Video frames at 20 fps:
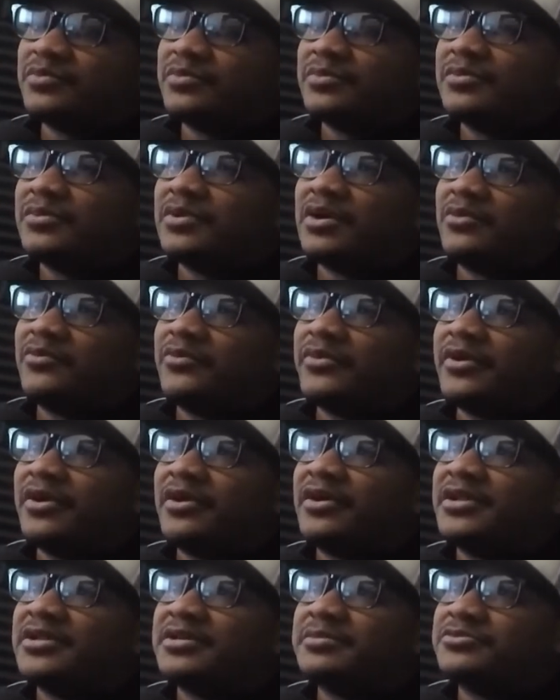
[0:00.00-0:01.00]
we all
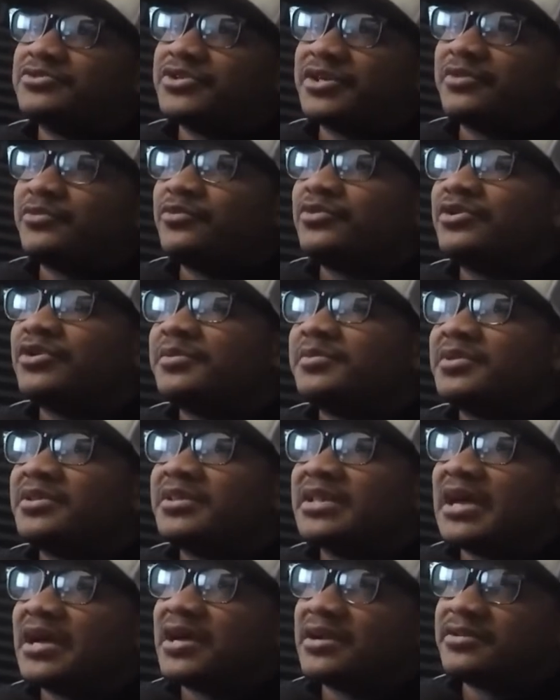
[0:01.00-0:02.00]
end up drinking, you know what I mean?
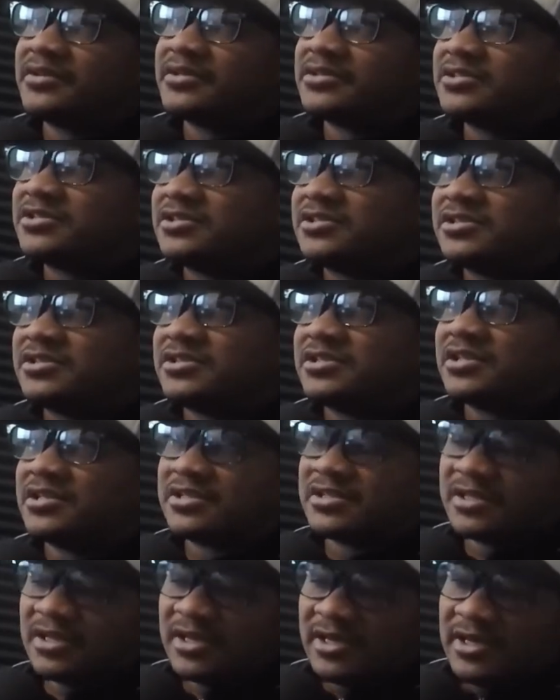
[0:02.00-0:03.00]
That kind of, it's just to
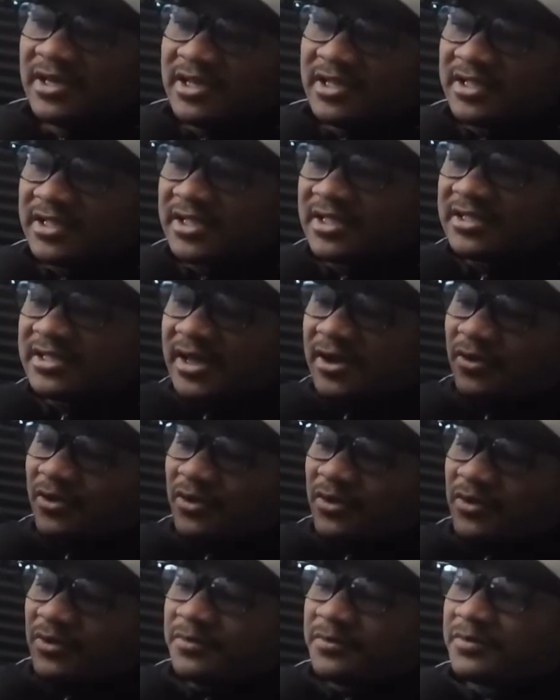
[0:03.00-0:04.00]
get that
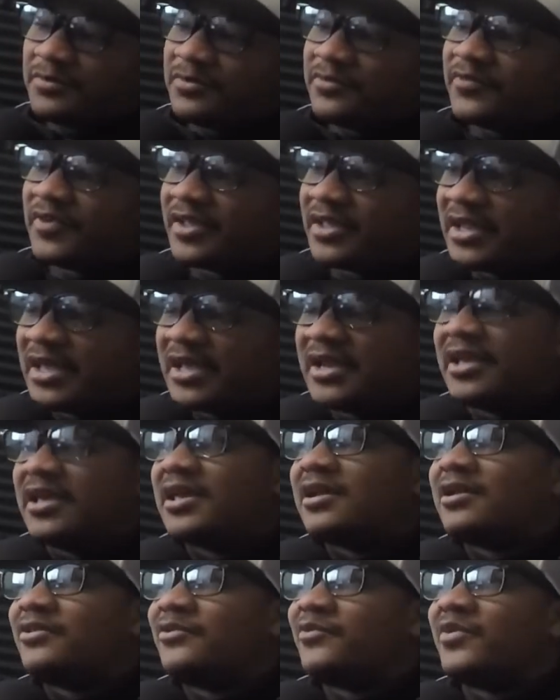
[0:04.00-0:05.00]
whole fucking headache out
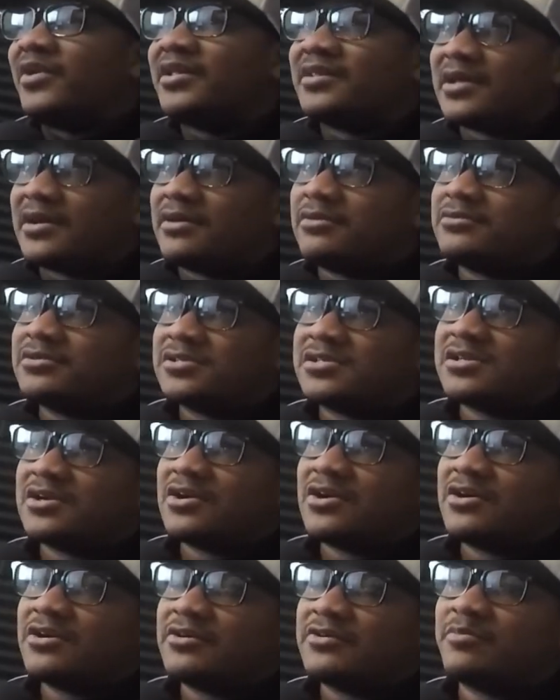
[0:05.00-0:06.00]
of the way. That was
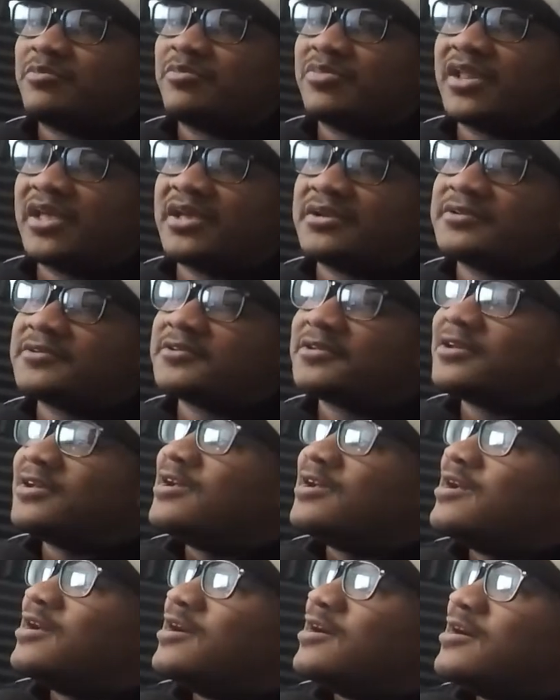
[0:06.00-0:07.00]
our plan.
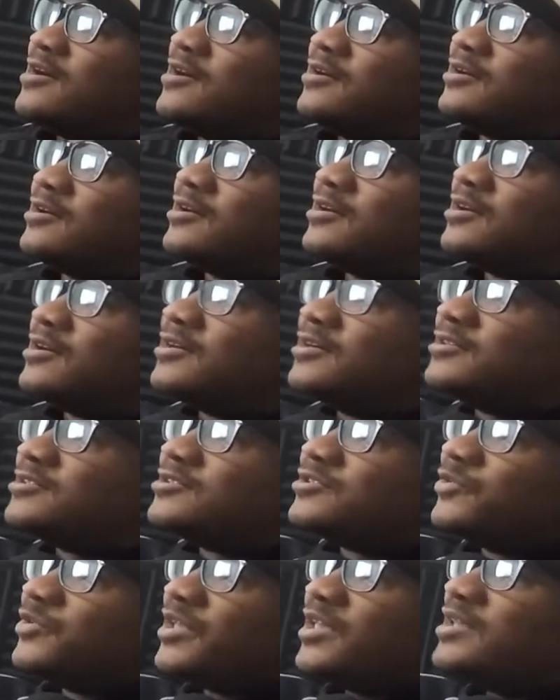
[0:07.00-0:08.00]
So
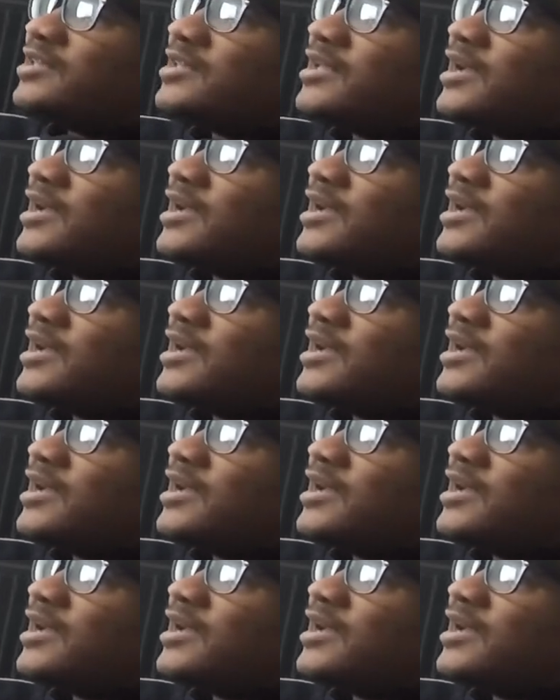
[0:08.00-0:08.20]
we get down